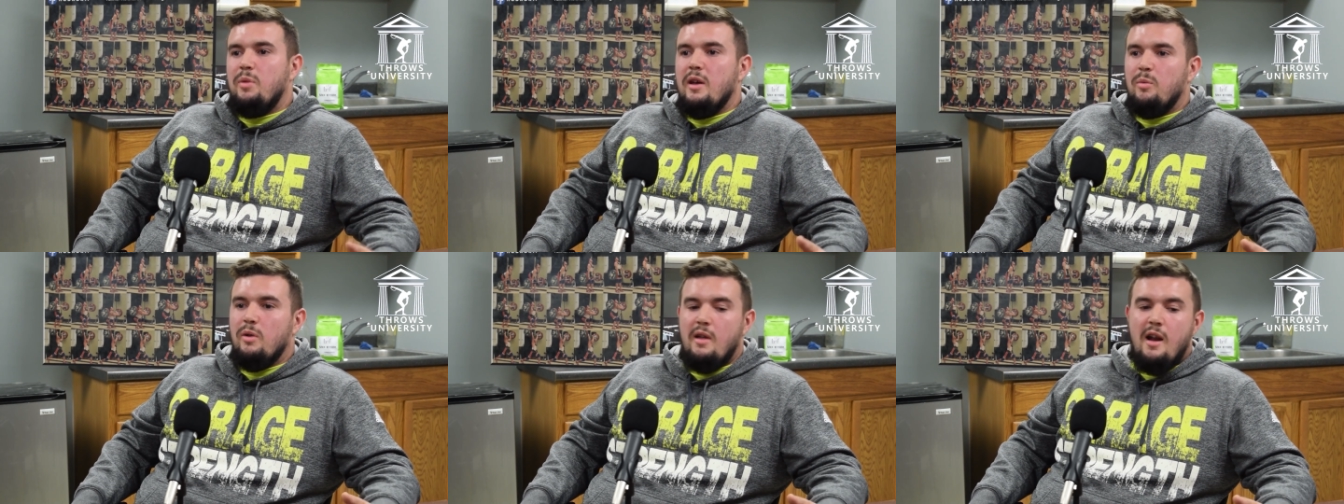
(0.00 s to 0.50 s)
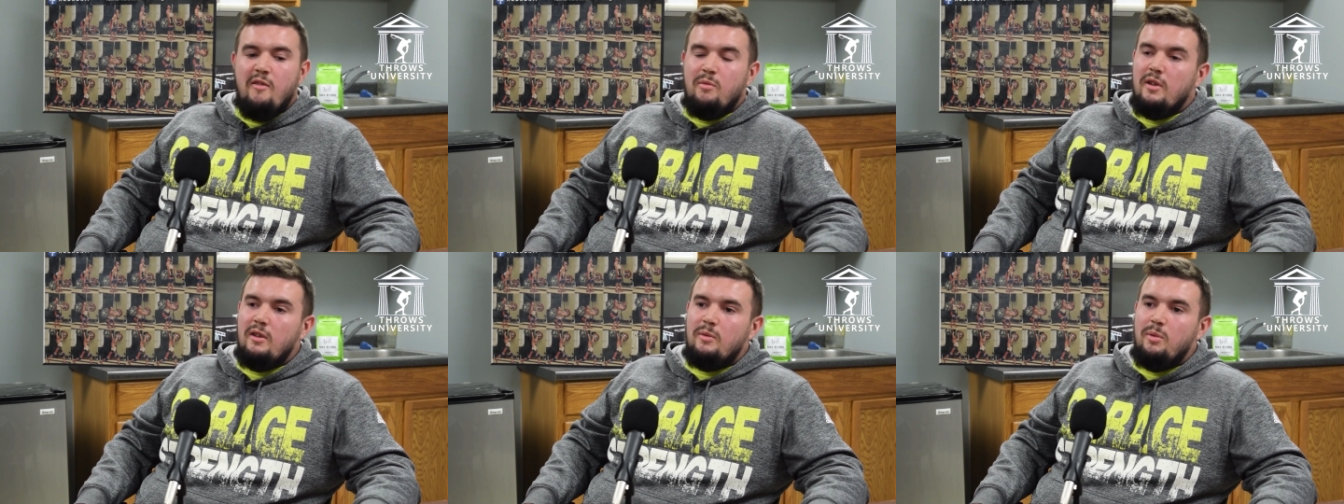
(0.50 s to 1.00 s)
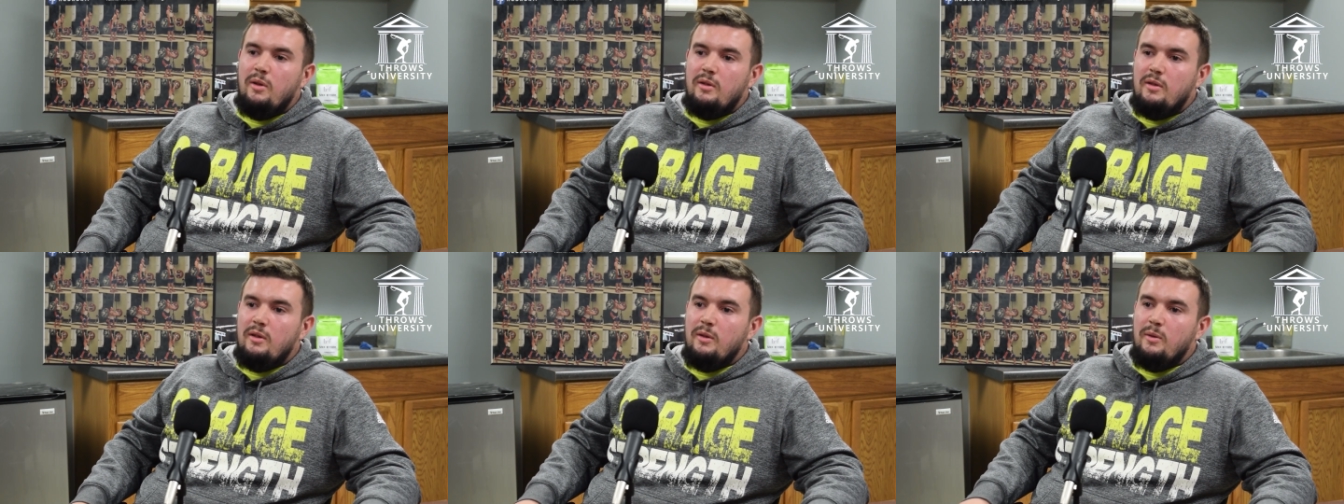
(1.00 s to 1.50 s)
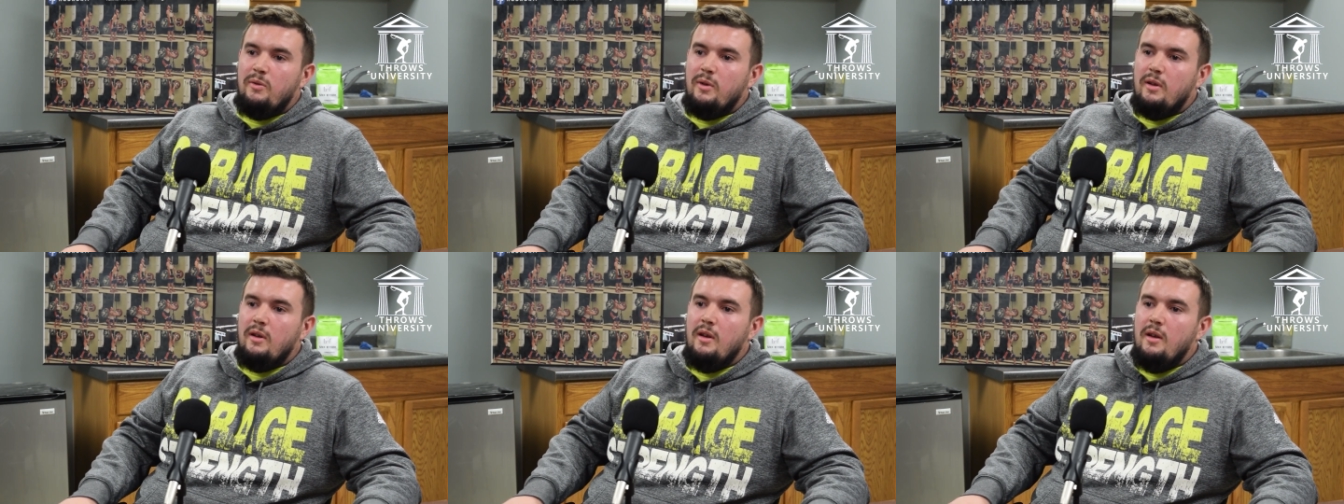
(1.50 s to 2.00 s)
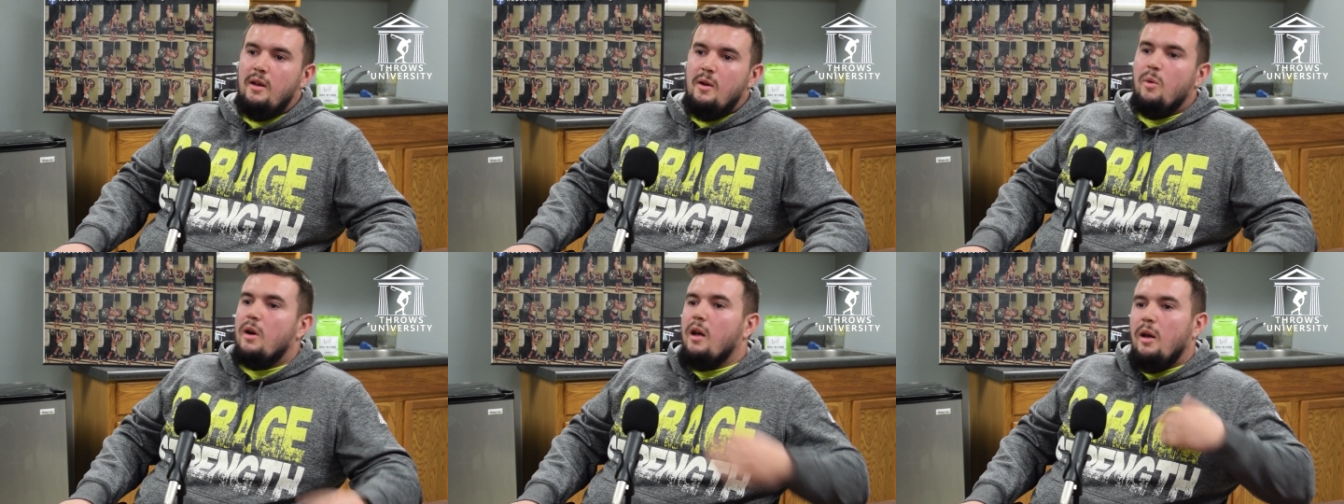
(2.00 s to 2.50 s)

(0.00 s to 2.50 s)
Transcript: people that I've been exposed to for what I